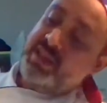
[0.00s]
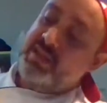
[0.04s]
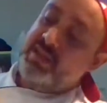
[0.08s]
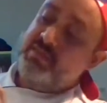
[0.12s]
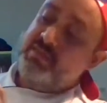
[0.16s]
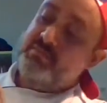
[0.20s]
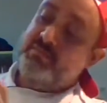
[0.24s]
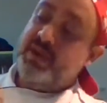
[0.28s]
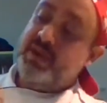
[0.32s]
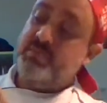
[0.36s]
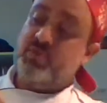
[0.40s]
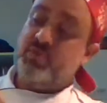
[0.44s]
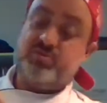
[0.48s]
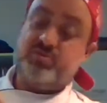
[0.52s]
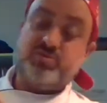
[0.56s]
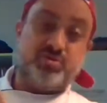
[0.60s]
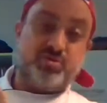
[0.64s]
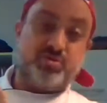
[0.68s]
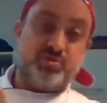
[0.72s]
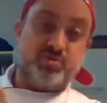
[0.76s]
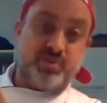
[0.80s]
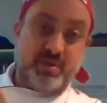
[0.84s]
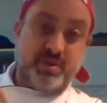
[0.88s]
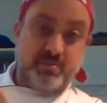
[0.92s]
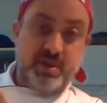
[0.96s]
How do you
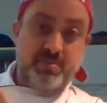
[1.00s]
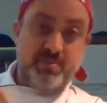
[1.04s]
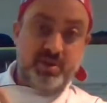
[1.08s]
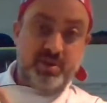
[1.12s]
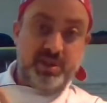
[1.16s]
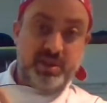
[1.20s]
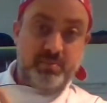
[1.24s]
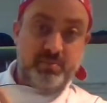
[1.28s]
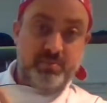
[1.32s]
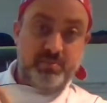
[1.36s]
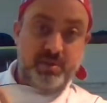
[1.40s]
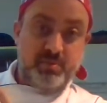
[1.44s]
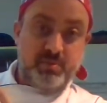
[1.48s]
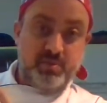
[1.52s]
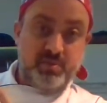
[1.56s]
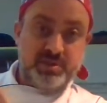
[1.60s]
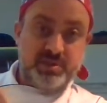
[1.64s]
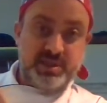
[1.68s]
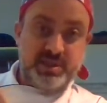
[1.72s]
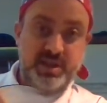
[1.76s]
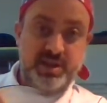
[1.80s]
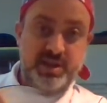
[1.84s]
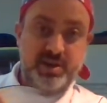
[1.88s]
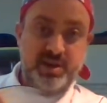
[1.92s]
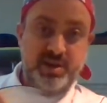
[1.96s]
feed?
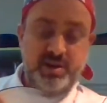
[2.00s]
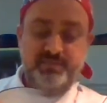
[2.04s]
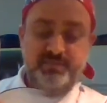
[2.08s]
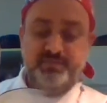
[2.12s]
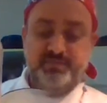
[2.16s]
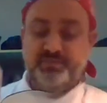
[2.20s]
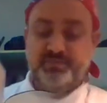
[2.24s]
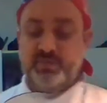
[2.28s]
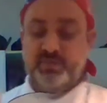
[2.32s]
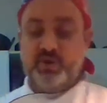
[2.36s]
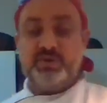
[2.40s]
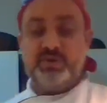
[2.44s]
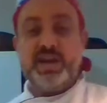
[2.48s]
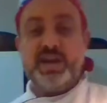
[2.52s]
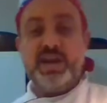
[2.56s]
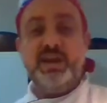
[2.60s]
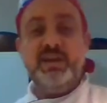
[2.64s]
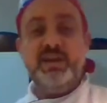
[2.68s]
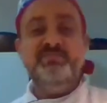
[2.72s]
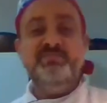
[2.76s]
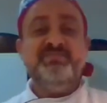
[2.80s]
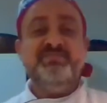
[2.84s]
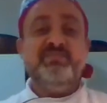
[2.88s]
It's the same idea.